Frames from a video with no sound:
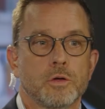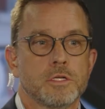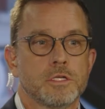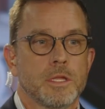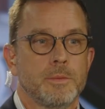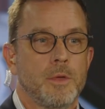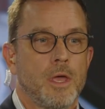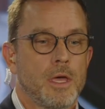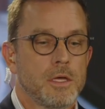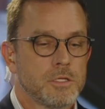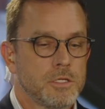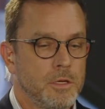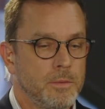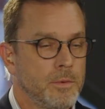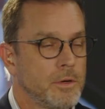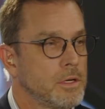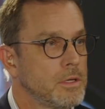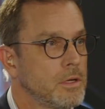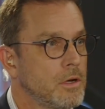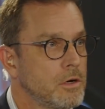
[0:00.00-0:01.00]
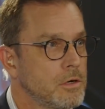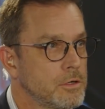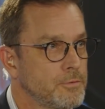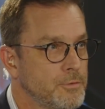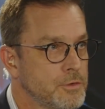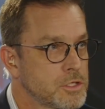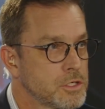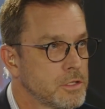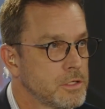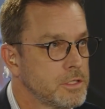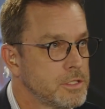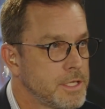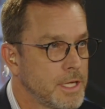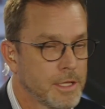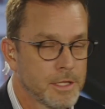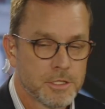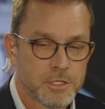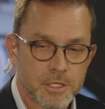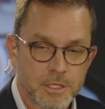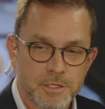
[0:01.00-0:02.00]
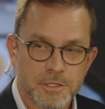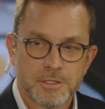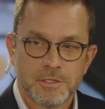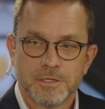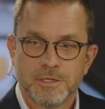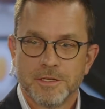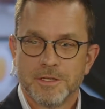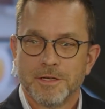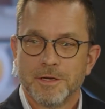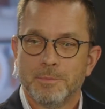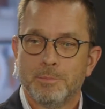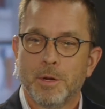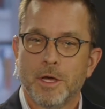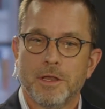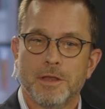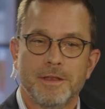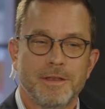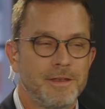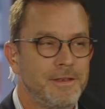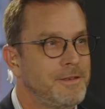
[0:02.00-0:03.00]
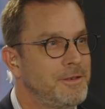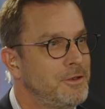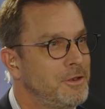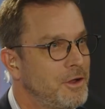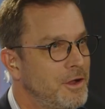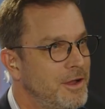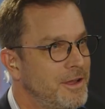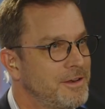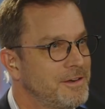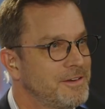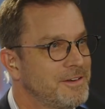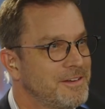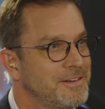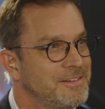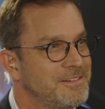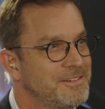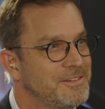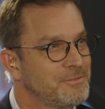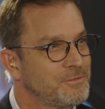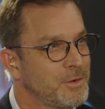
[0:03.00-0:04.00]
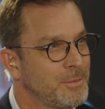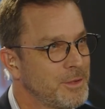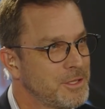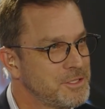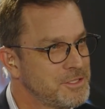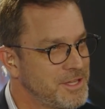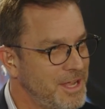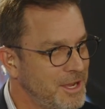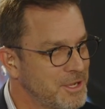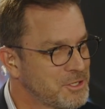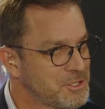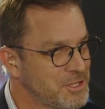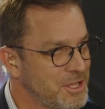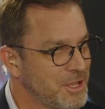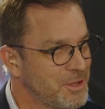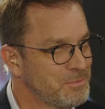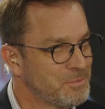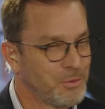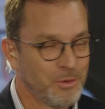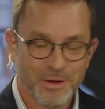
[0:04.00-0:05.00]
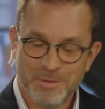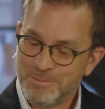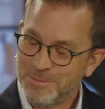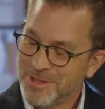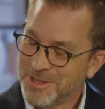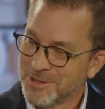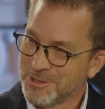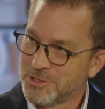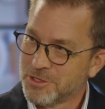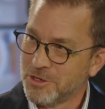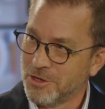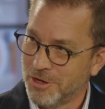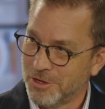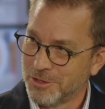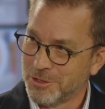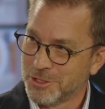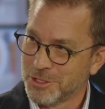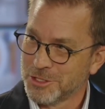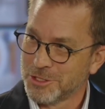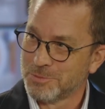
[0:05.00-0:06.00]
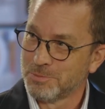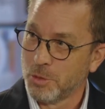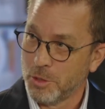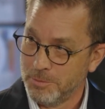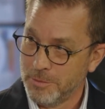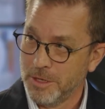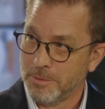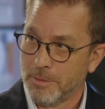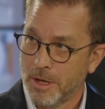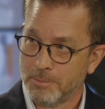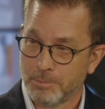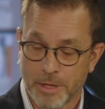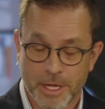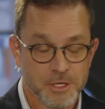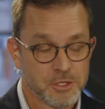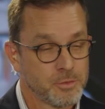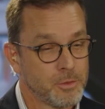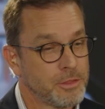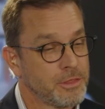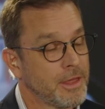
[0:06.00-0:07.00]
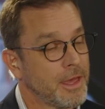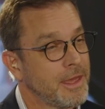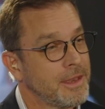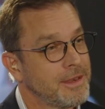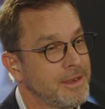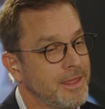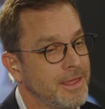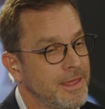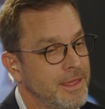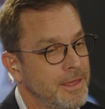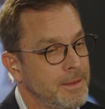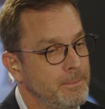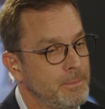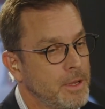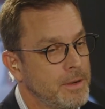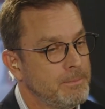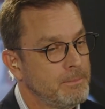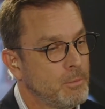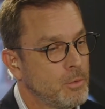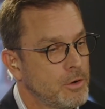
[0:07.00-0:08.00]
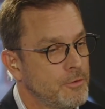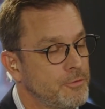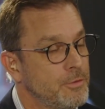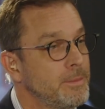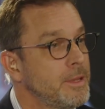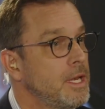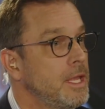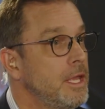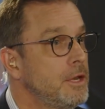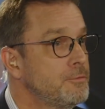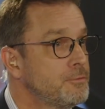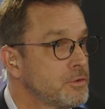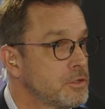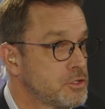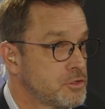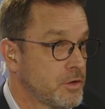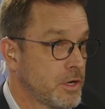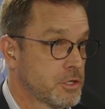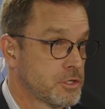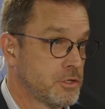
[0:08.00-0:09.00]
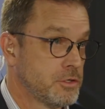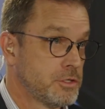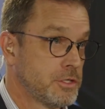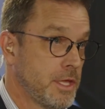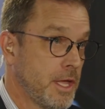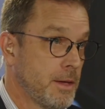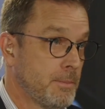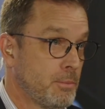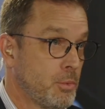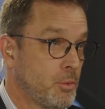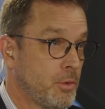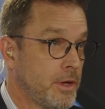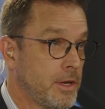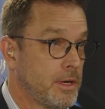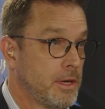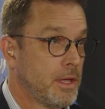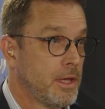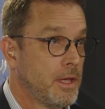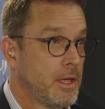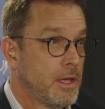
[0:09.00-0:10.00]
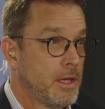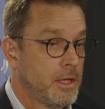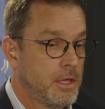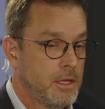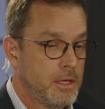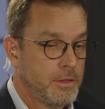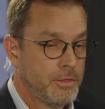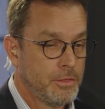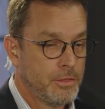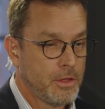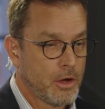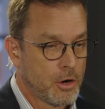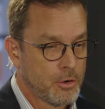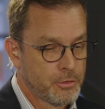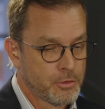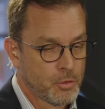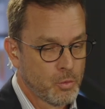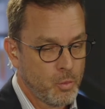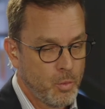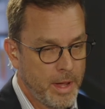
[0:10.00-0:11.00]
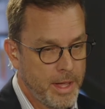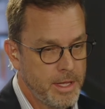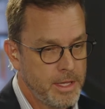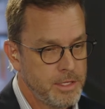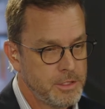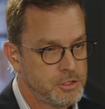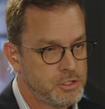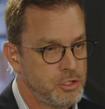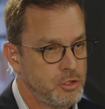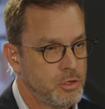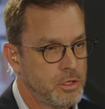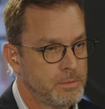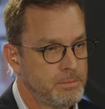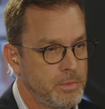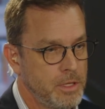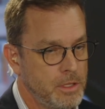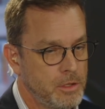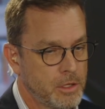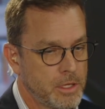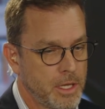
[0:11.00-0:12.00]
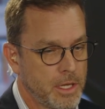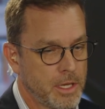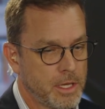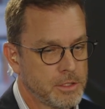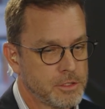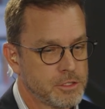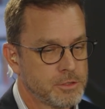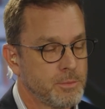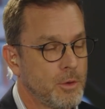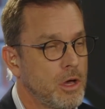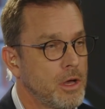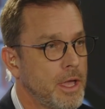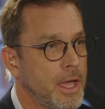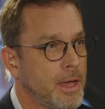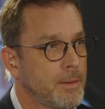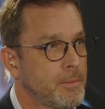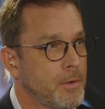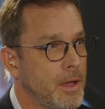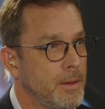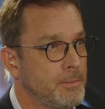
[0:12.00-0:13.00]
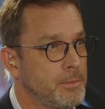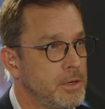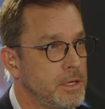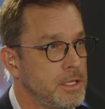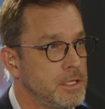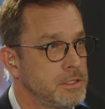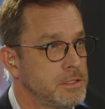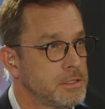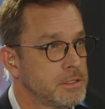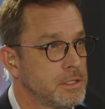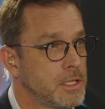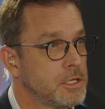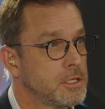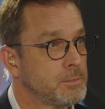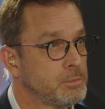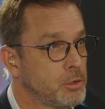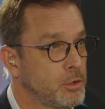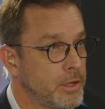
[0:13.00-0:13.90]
let me ask you about artificial intelligence, but not from a tech standpoint, because Connor just put me in my place with that, but more from an infrastructure standpoint. Are there ways you can be looking at small cap companies and deploying